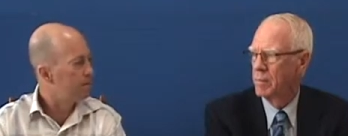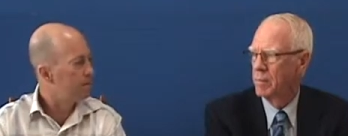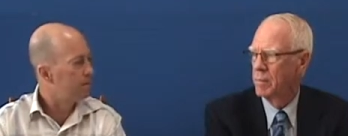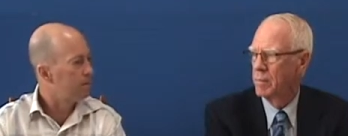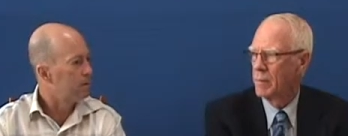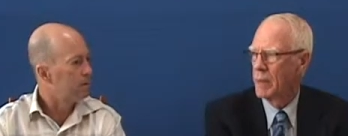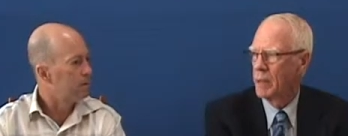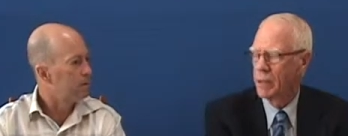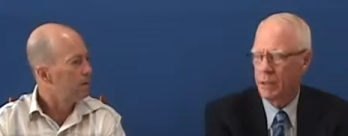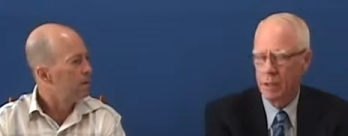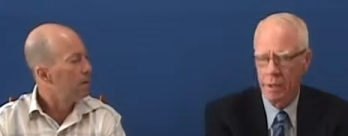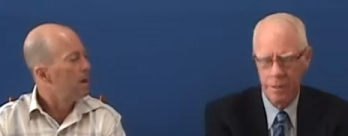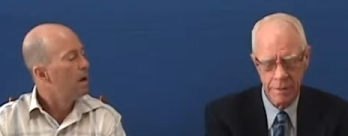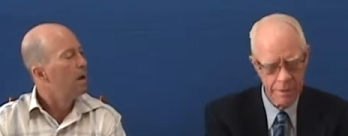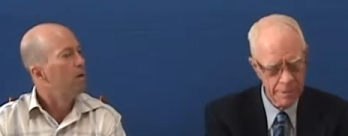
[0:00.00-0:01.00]
Speaker 1: people,
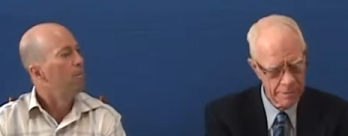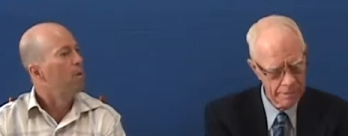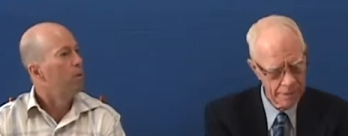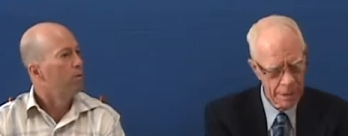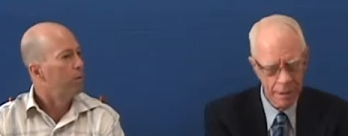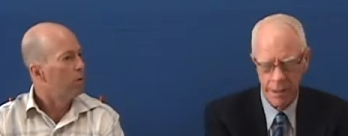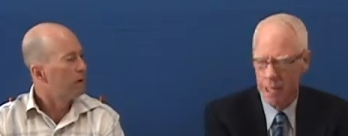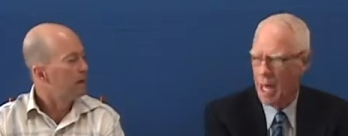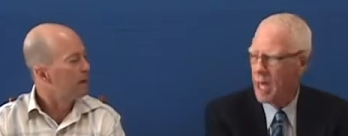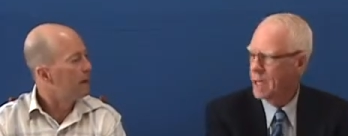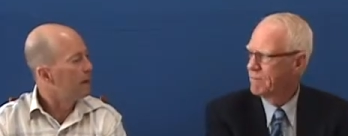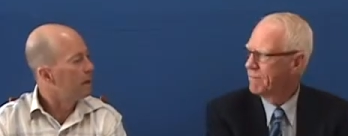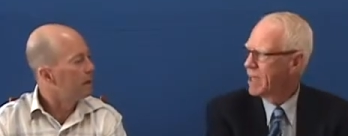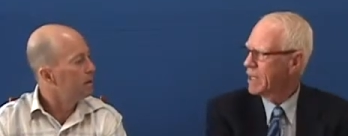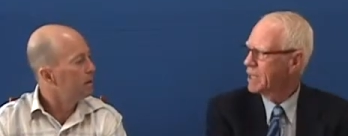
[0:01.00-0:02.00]
but a lot of
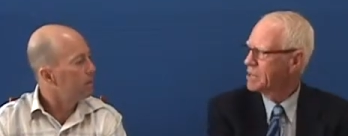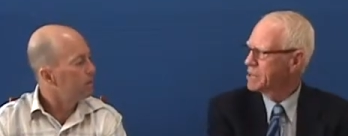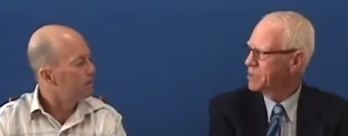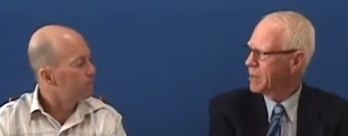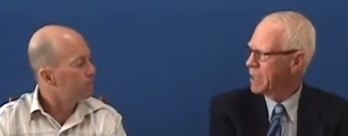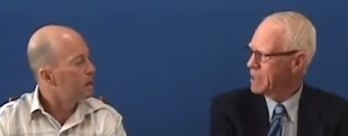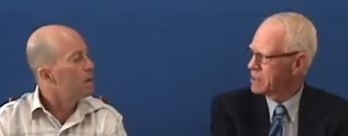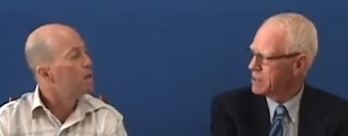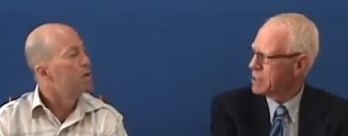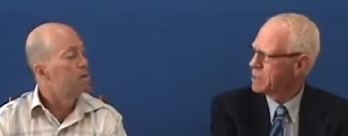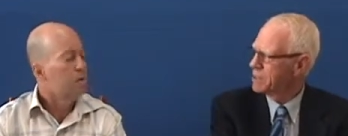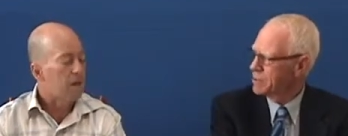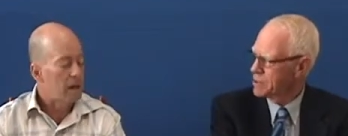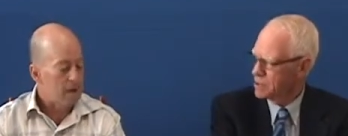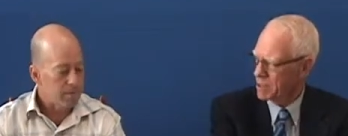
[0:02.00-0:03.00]
vacant space. There's a
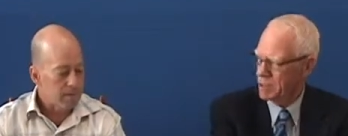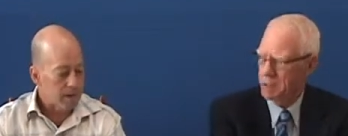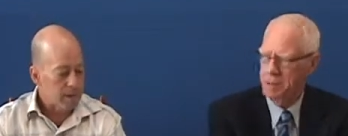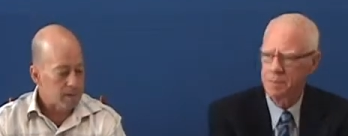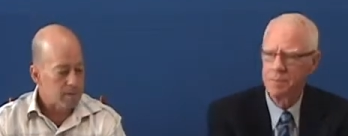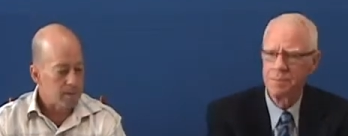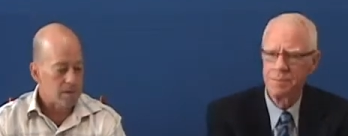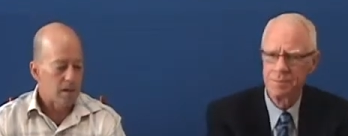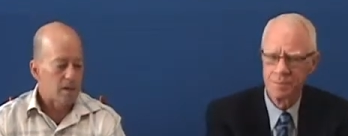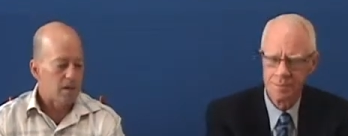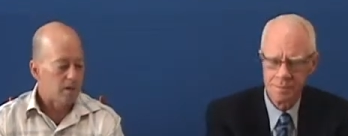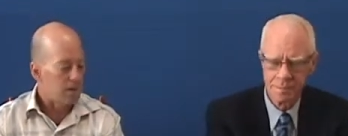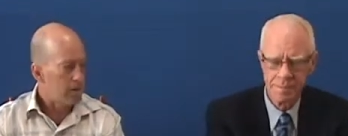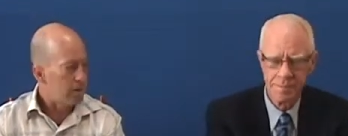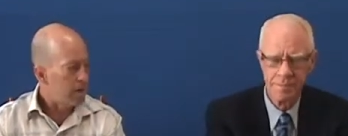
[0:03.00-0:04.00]
lot sure. of vacant space.
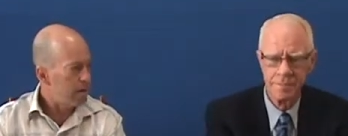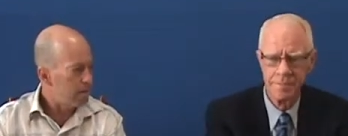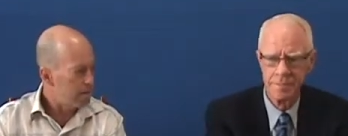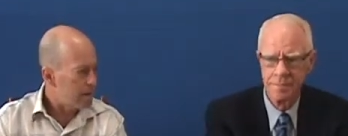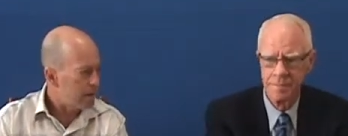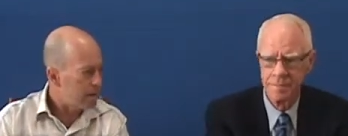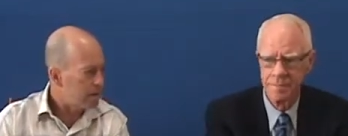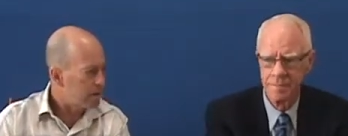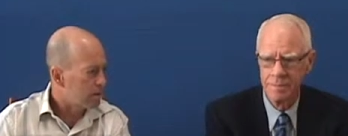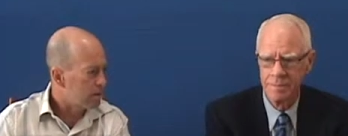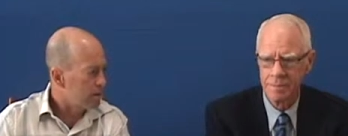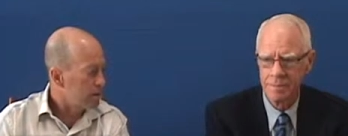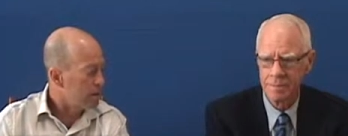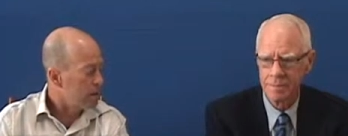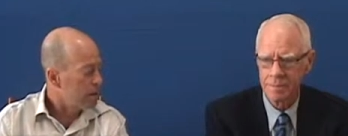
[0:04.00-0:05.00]
So we have to ask:
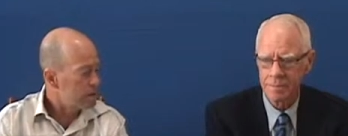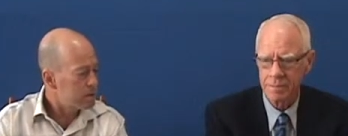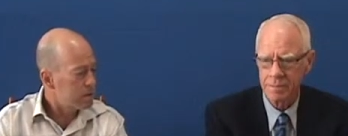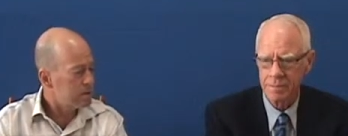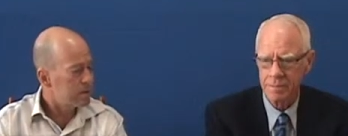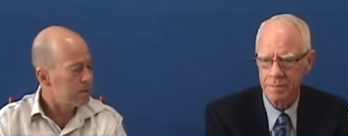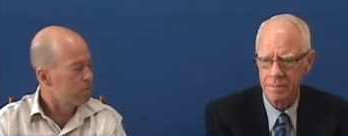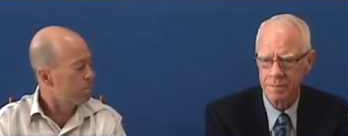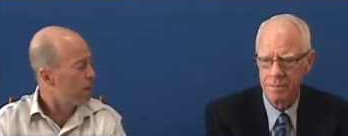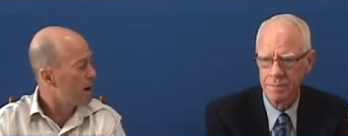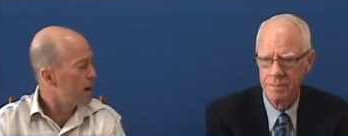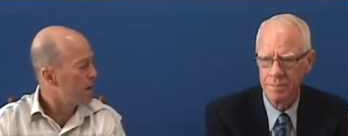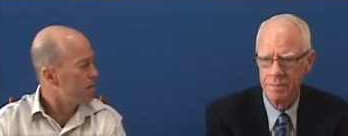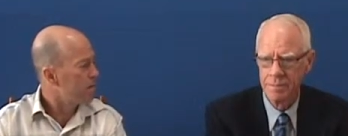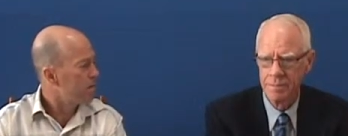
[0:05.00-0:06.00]
Is this a
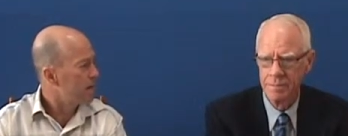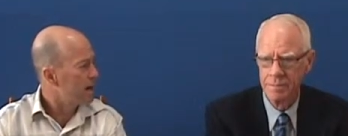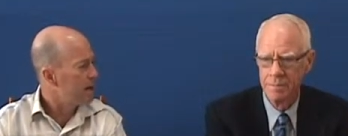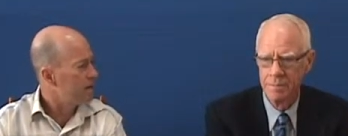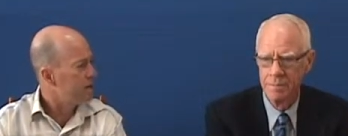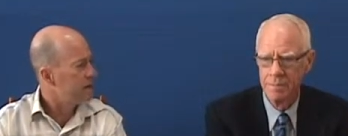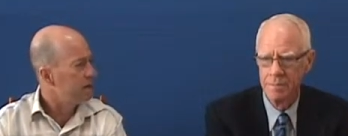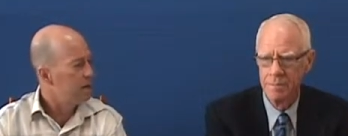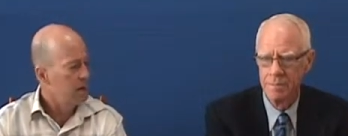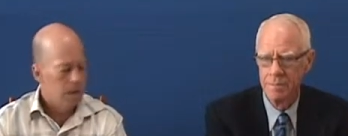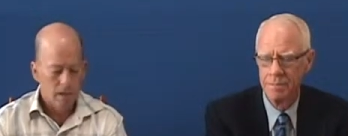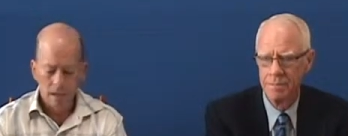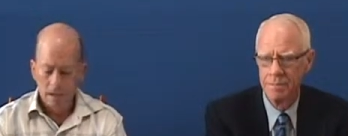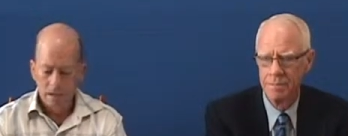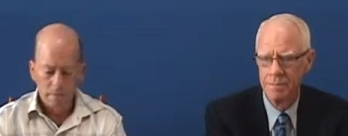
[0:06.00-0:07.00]
wise strategy
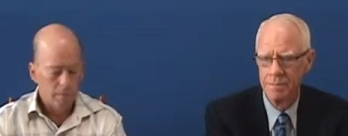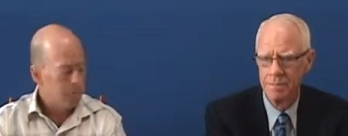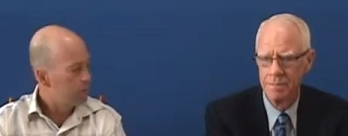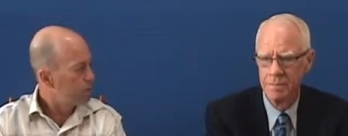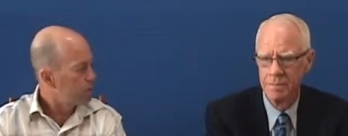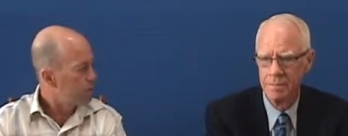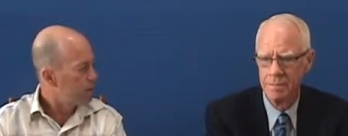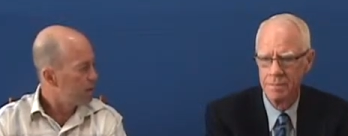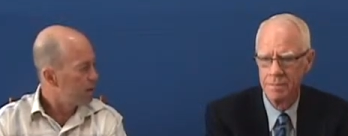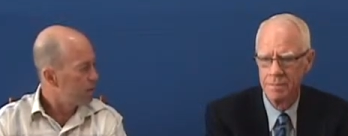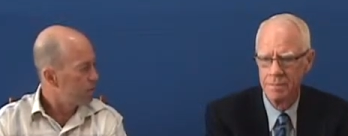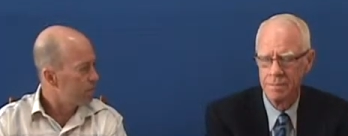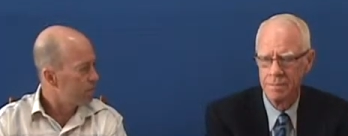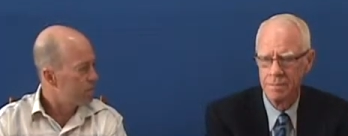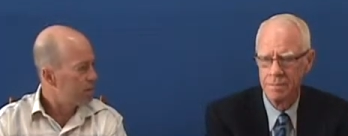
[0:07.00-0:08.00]
for the city of
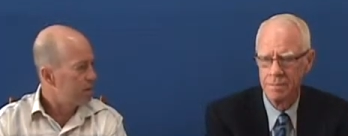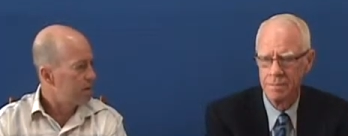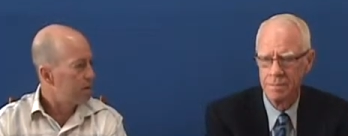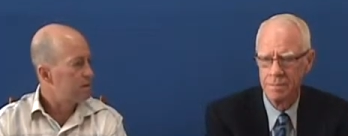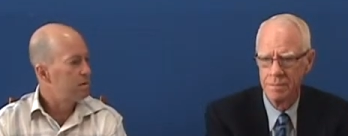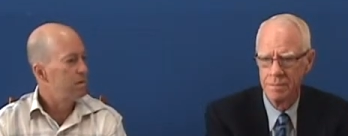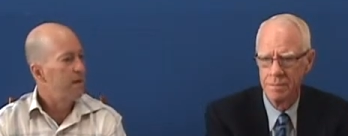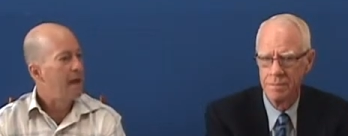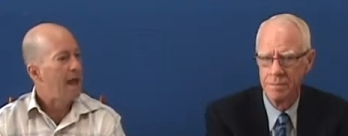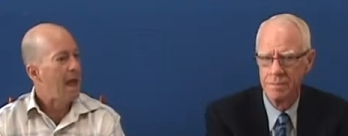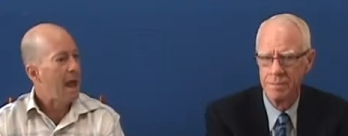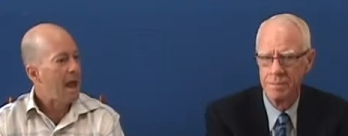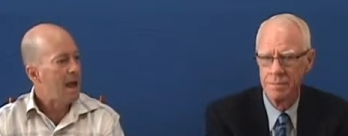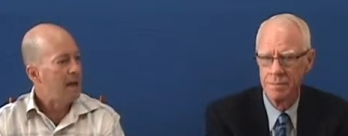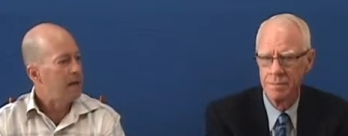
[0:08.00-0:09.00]
Racine to be
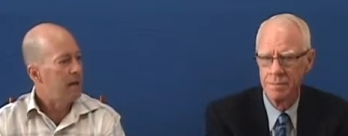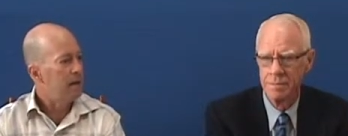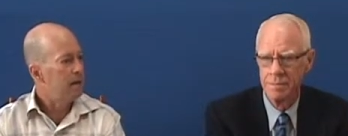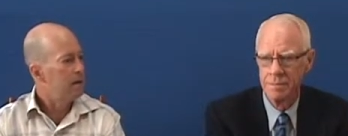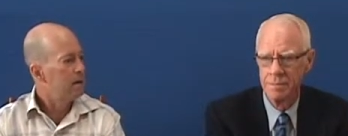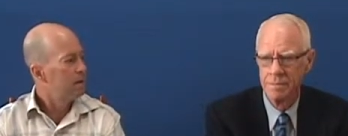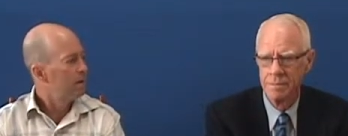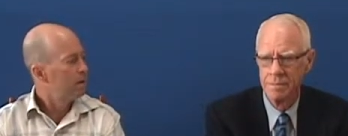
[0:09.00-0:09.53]
adding